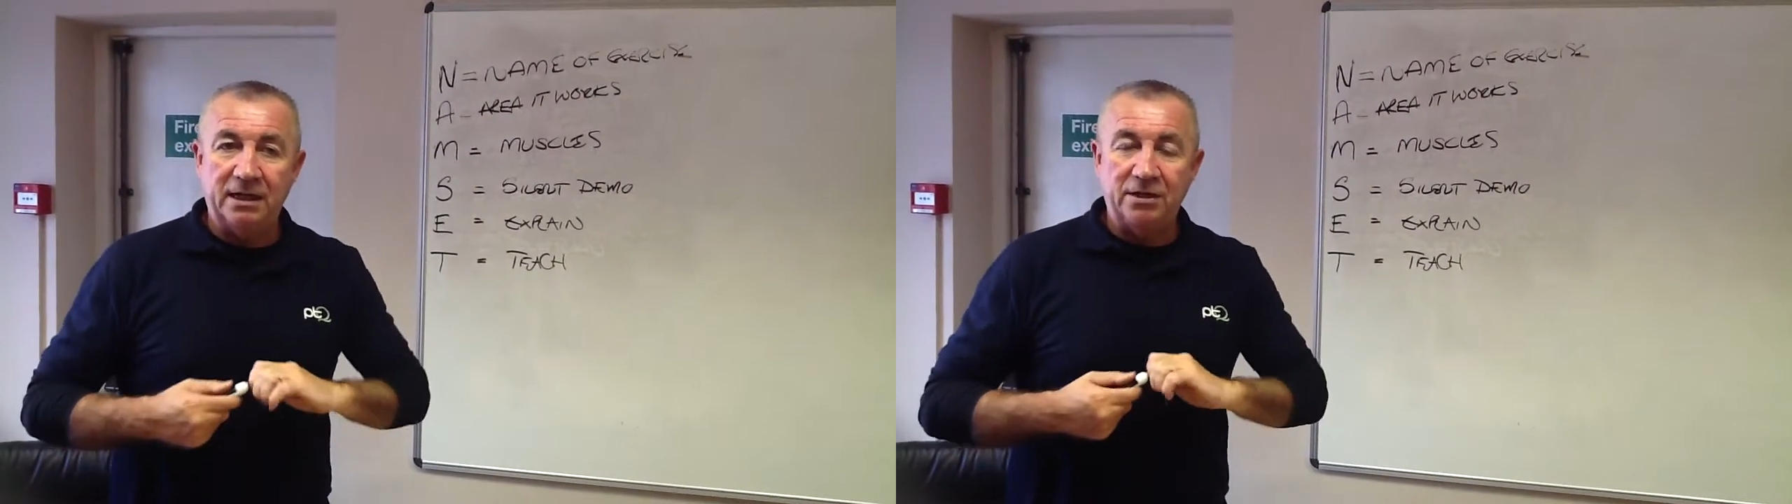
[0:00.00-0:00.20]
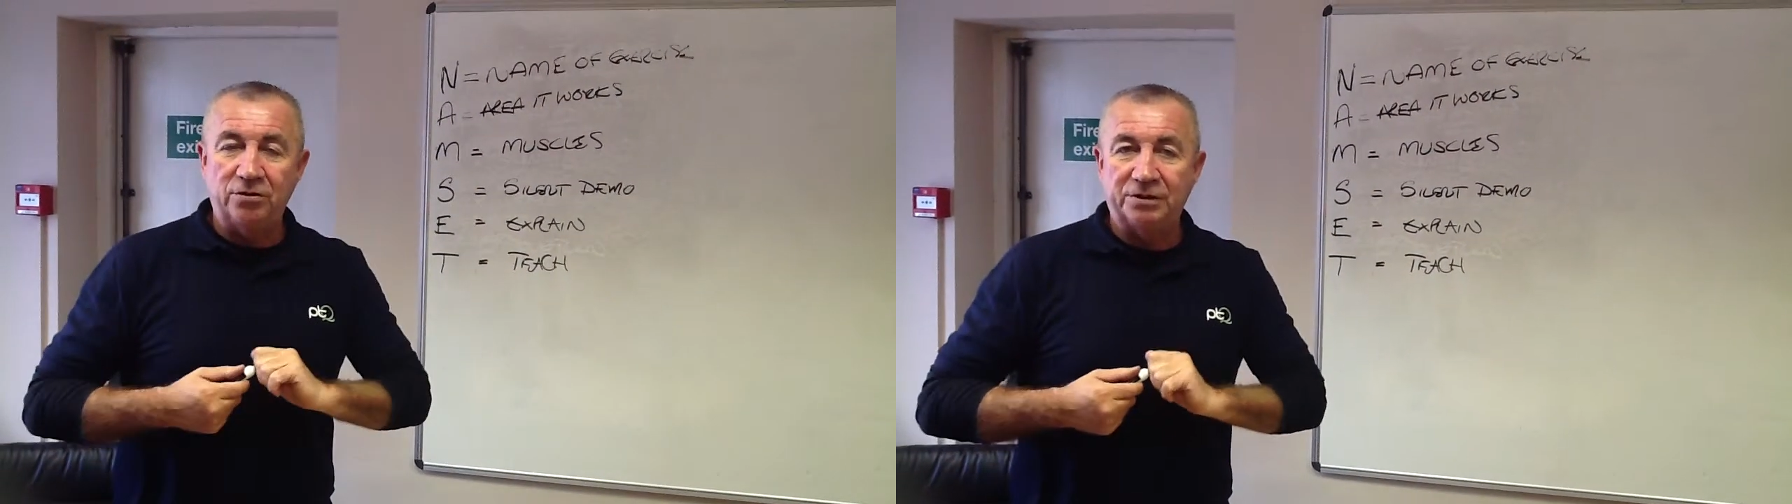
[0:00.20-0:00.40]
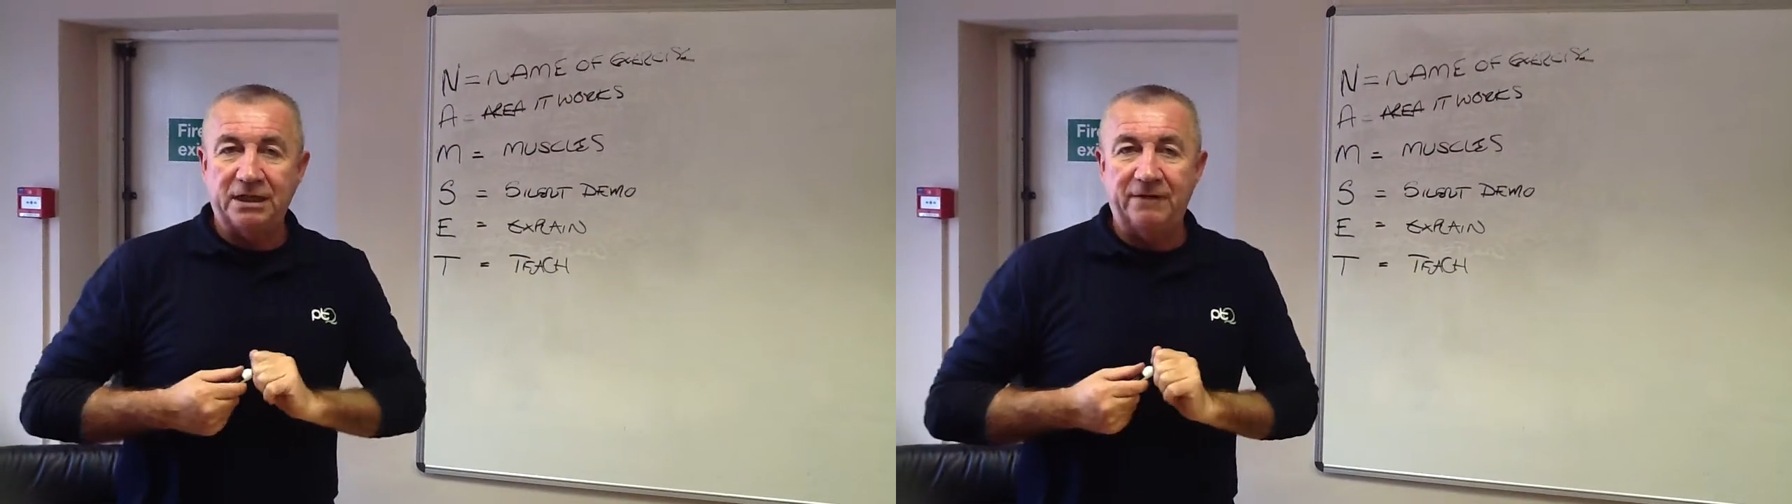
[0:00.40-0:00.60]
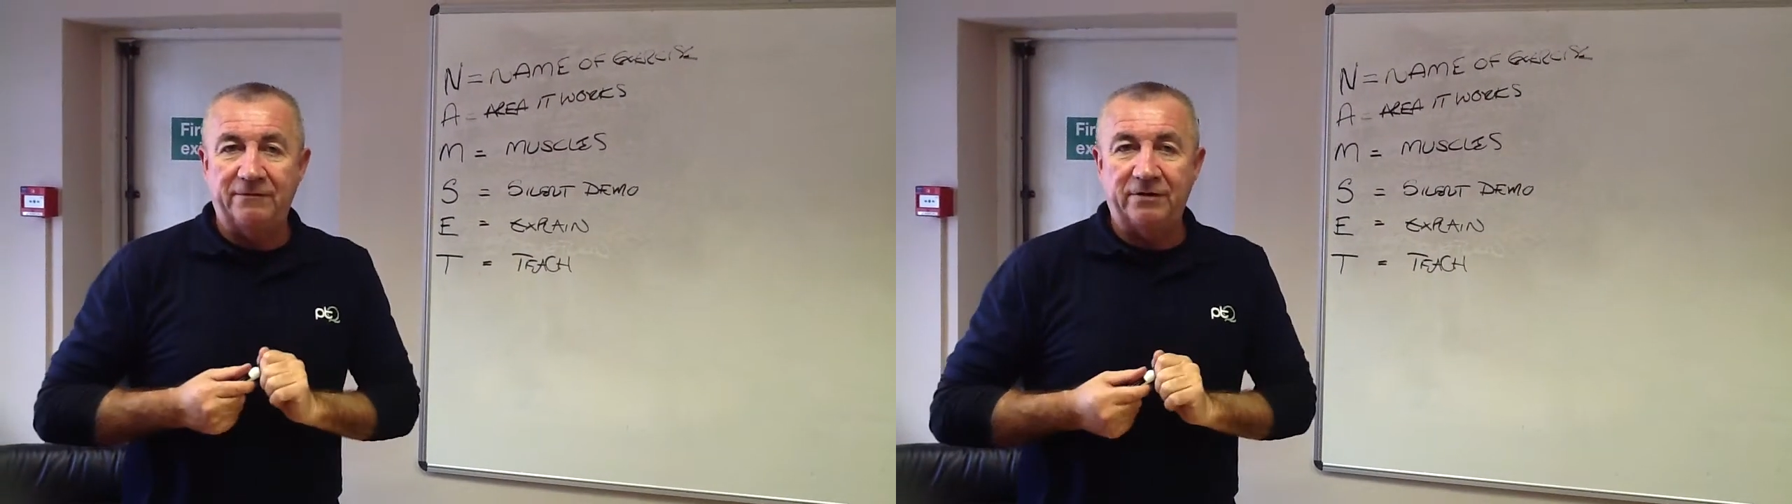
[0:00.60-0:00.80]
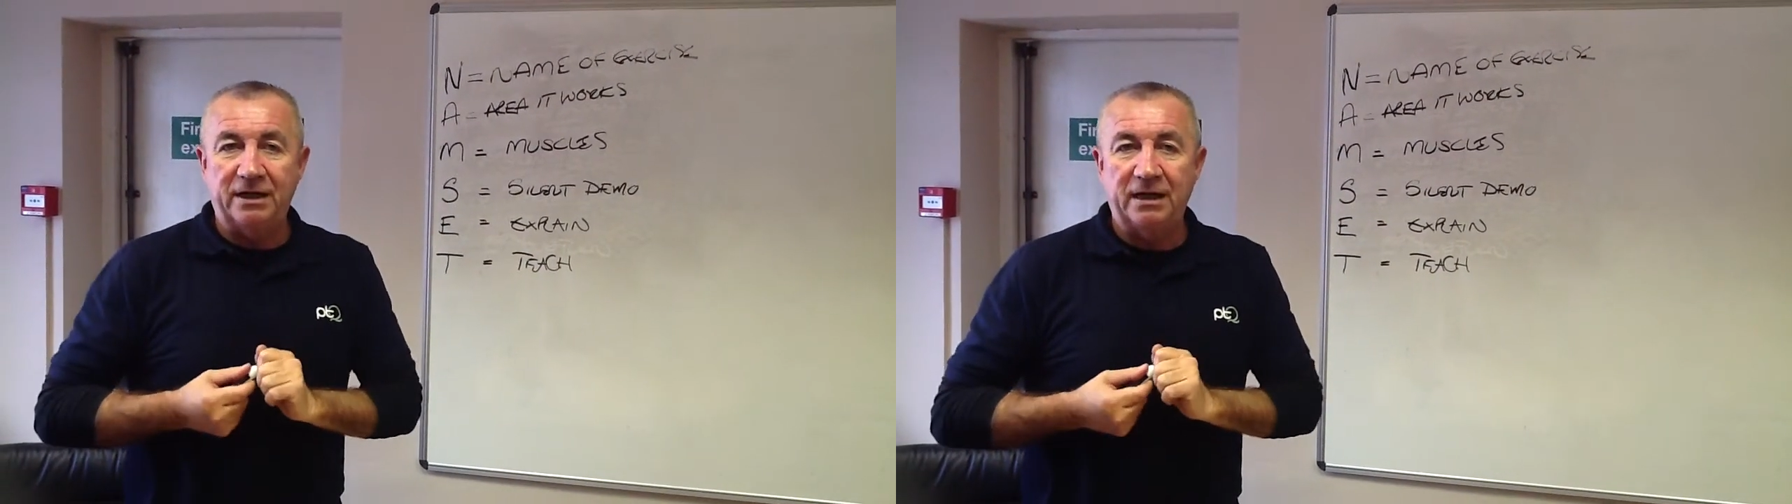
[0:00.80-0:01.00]
in your
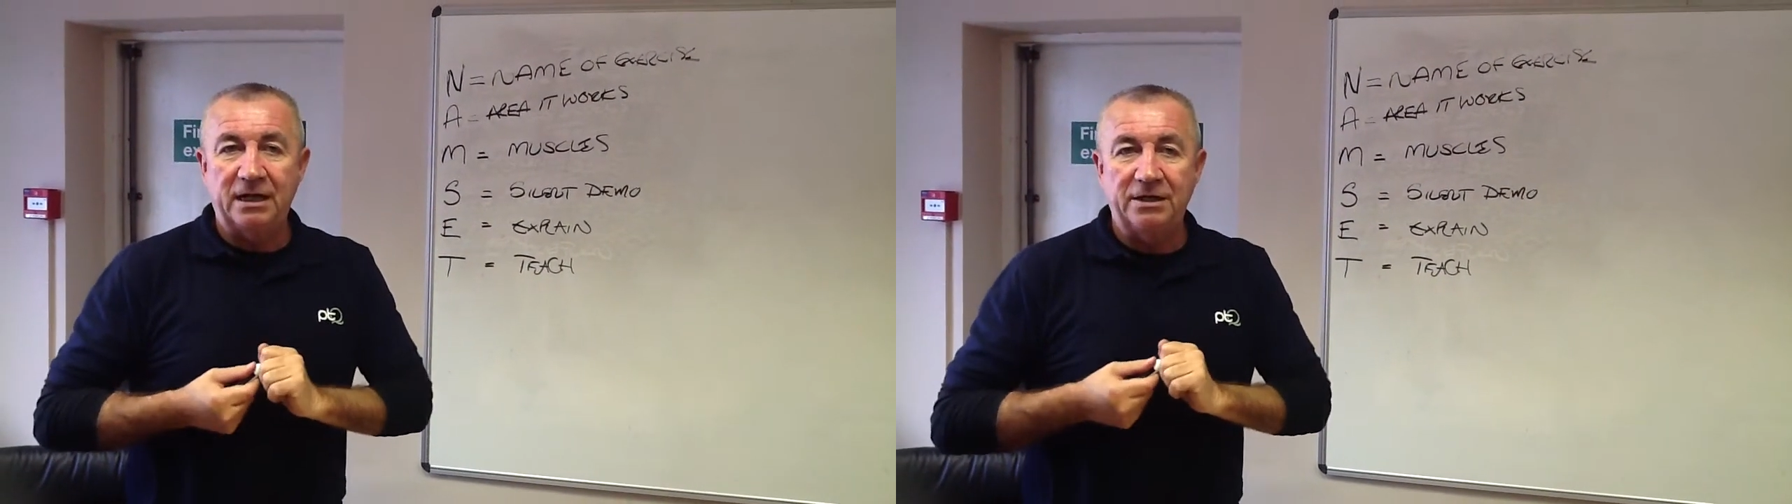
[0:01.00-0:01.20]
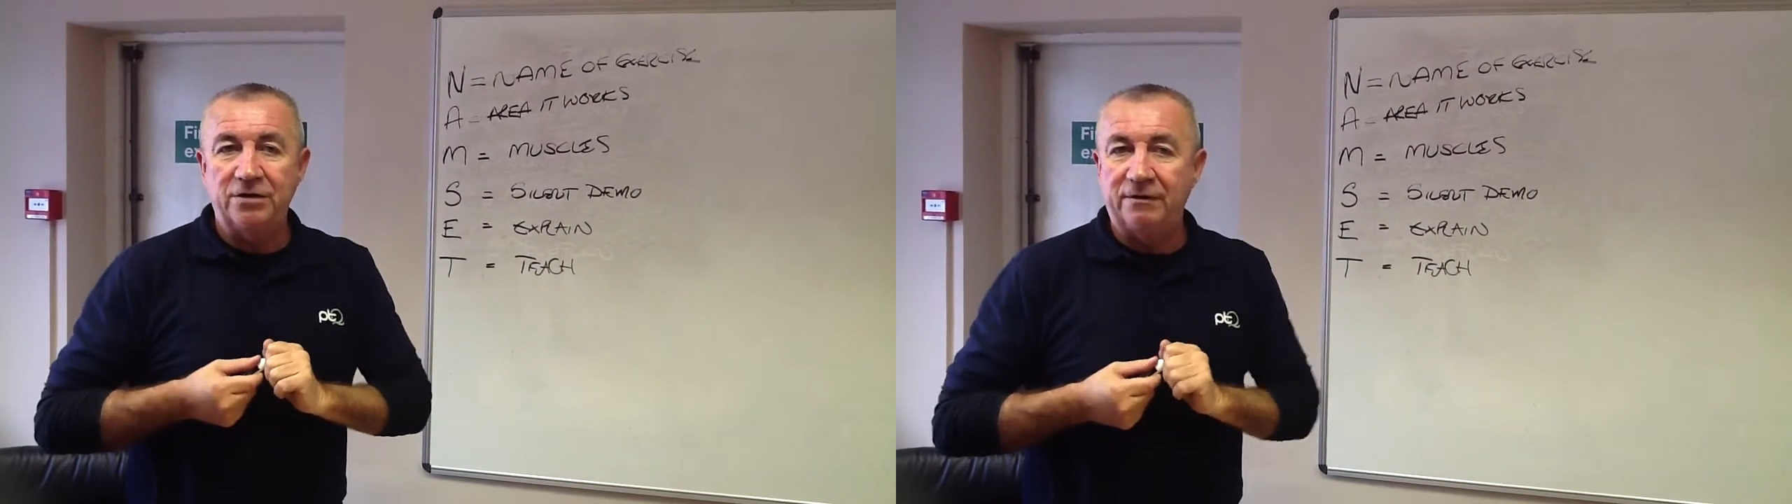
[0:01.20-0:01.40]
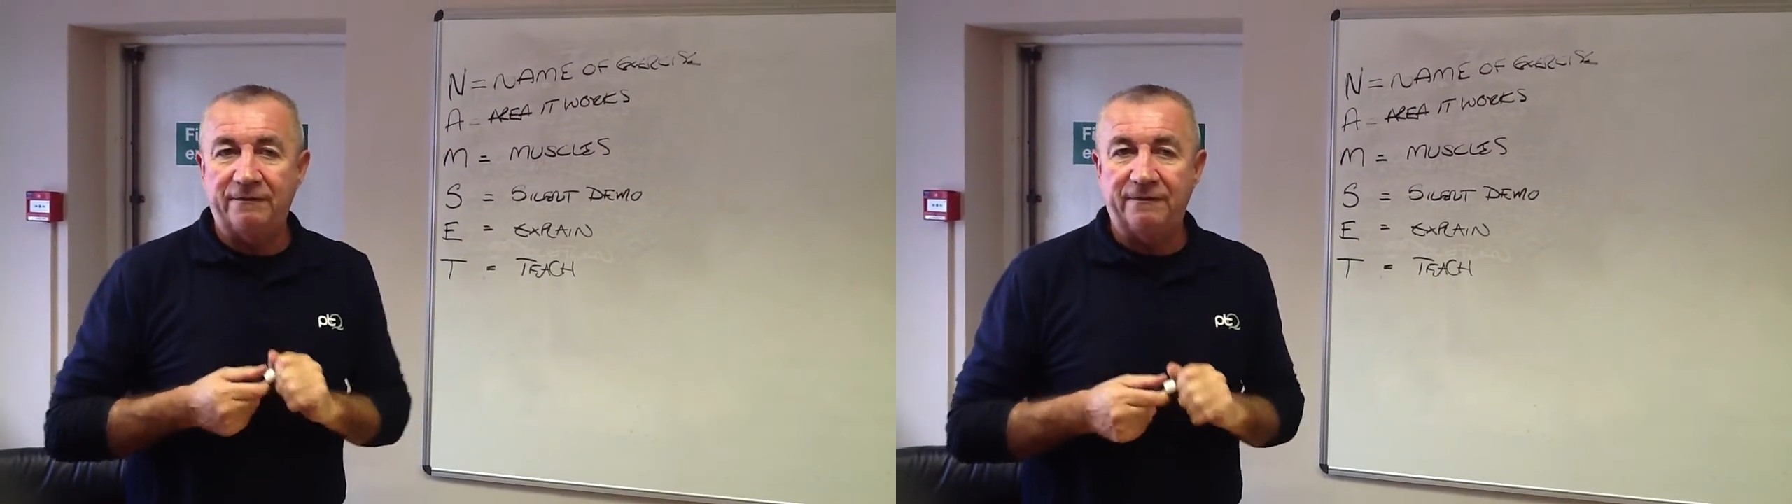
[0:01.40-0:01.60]
delivery in Unit